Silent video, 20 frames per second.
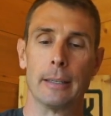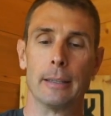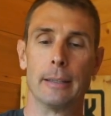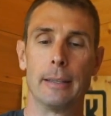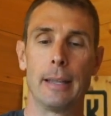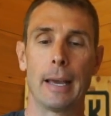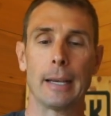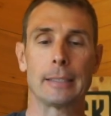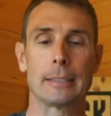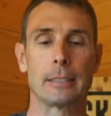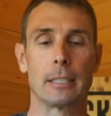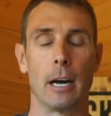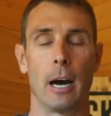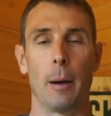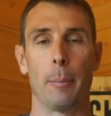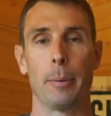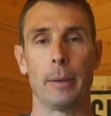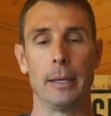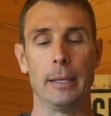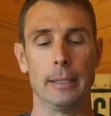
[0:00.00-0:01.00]
Next
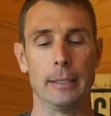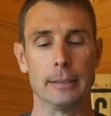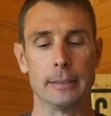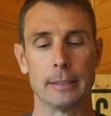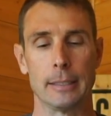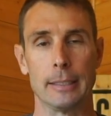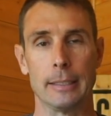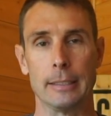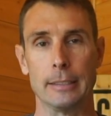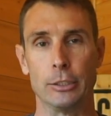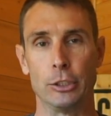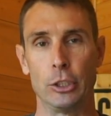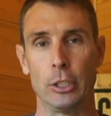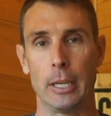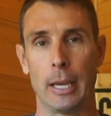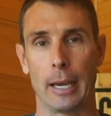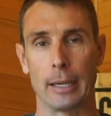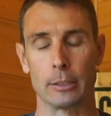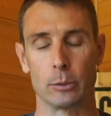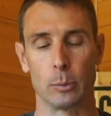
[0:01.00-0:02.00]
up is the
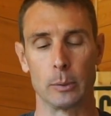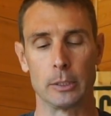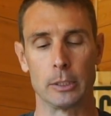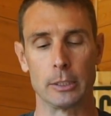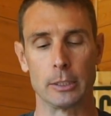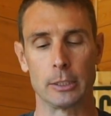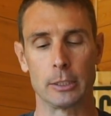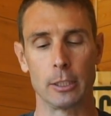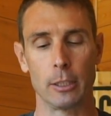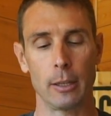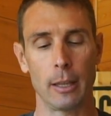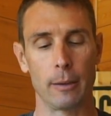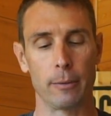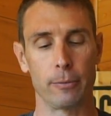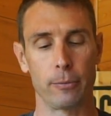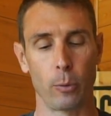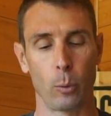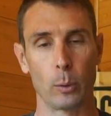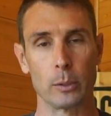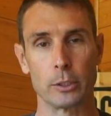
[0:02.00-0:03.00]
GX, which is still a
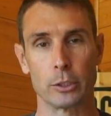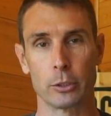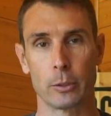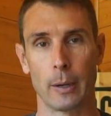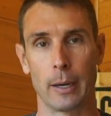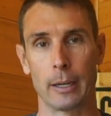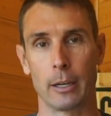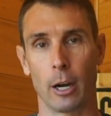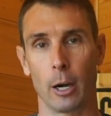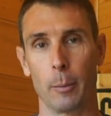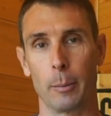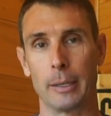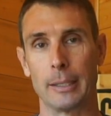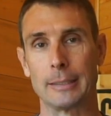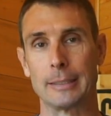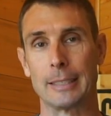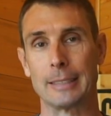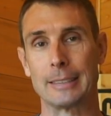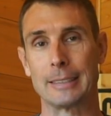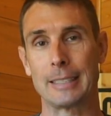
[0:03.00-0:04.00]
forged crank arm, but
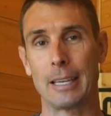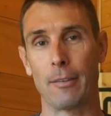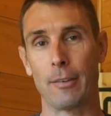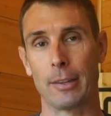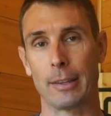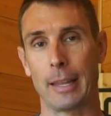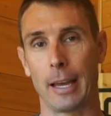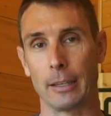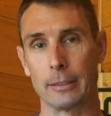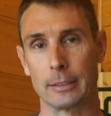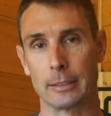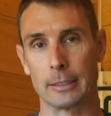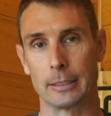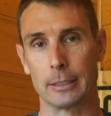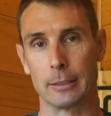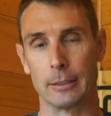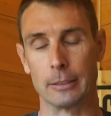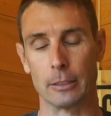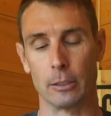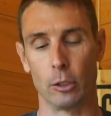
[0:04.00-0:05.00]
it's a 7000
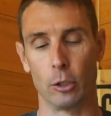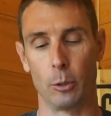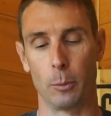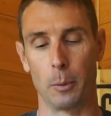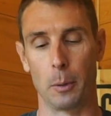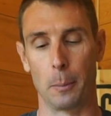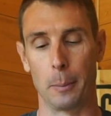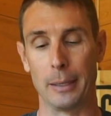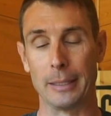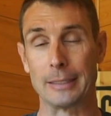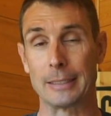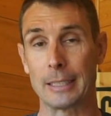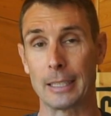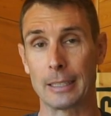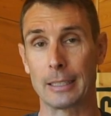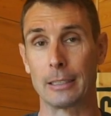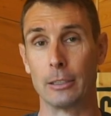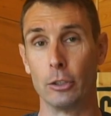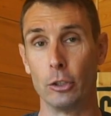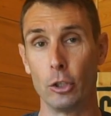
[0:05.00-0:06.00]
series aluminum, and it's
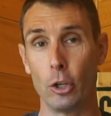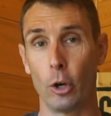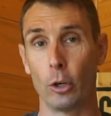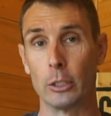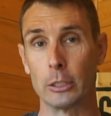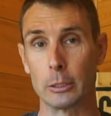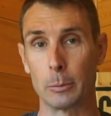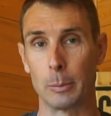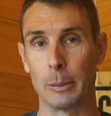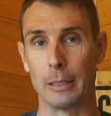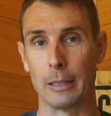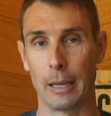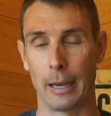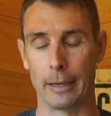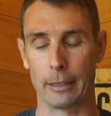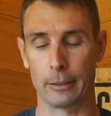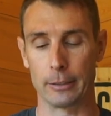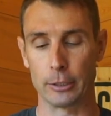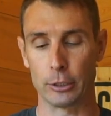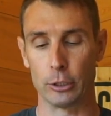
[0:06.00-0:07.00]
noticeably
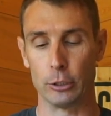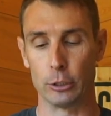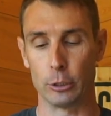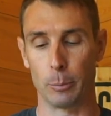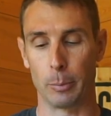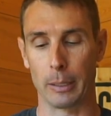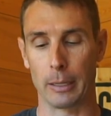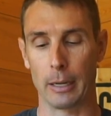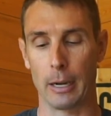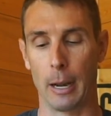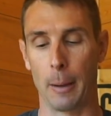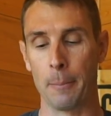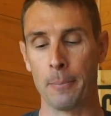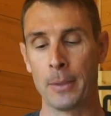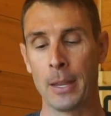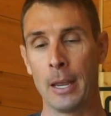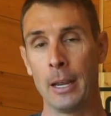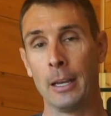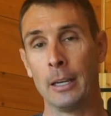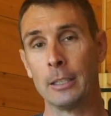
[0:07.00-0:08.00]
lighter as soon as you pick it
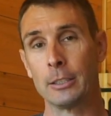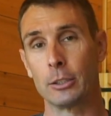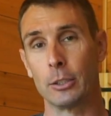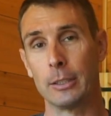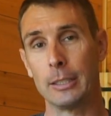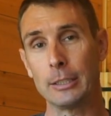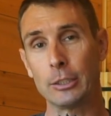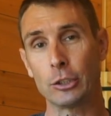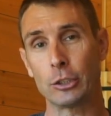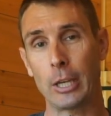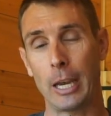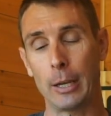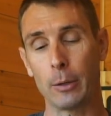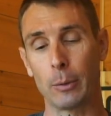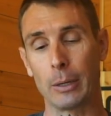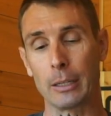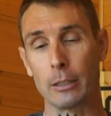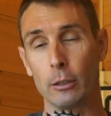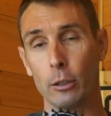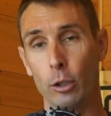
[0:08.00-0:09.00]
up. So this
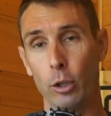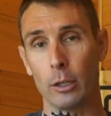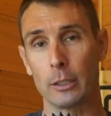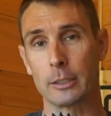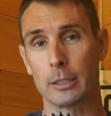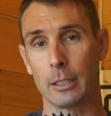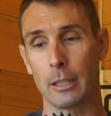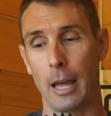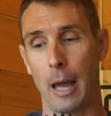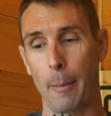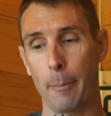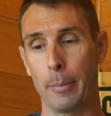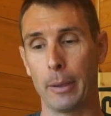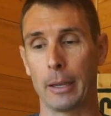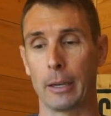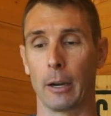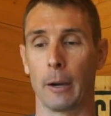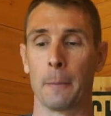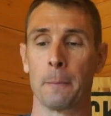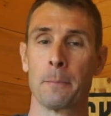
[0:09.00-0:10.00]
chainring looks a lot
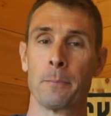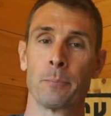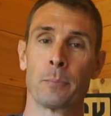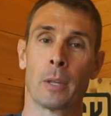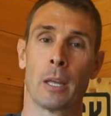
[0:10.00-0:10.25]
bigger.